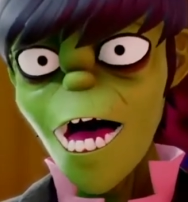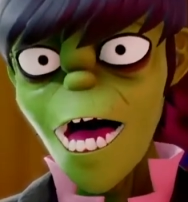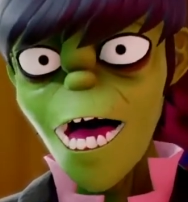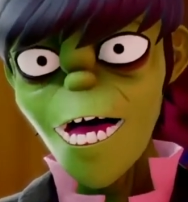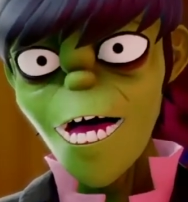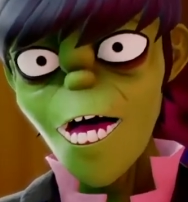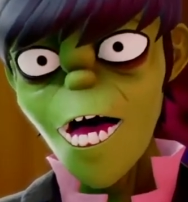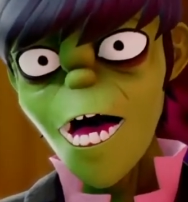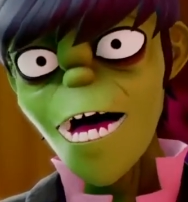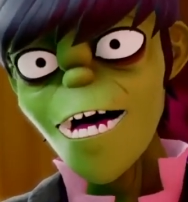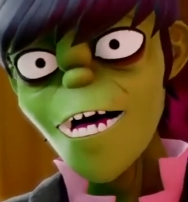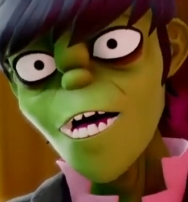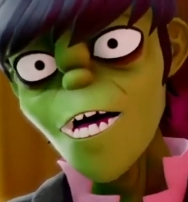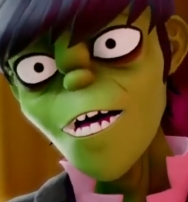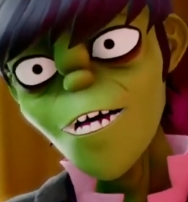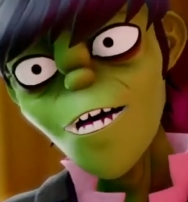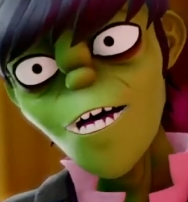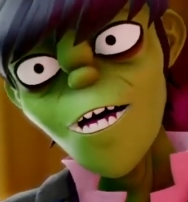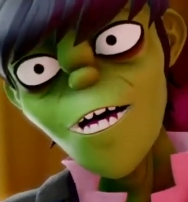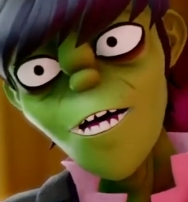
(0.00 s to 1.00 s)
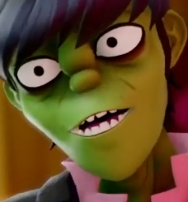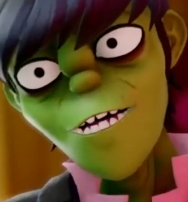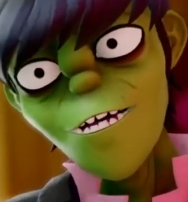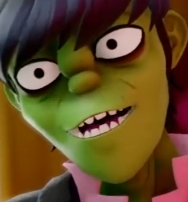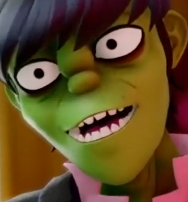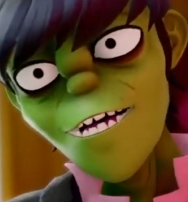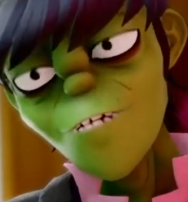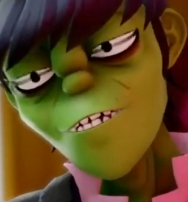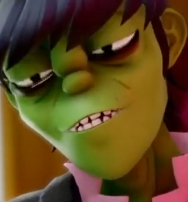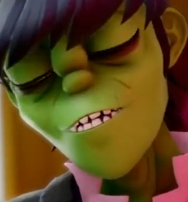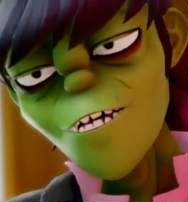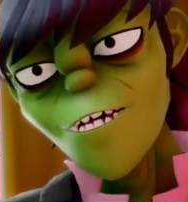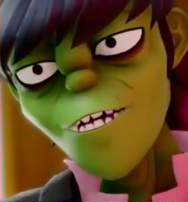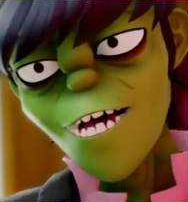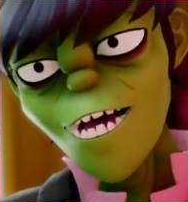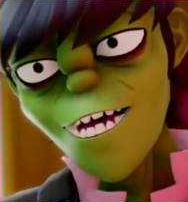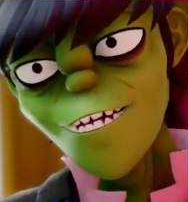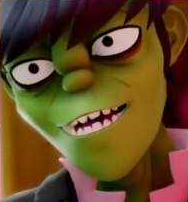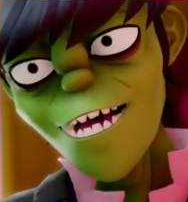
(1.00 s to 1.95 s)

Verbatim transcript: I, I heard she's got a thing for uh,